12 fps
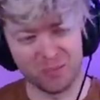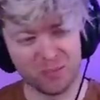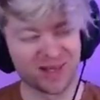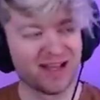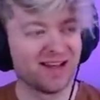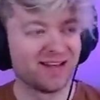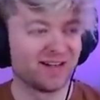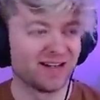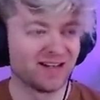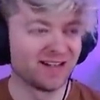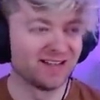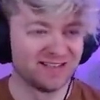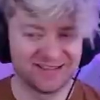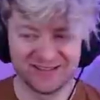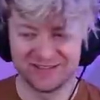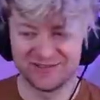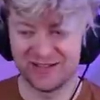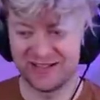Blunder.
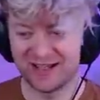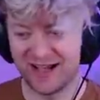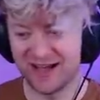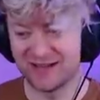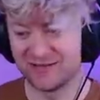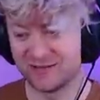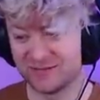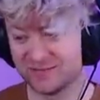We got him.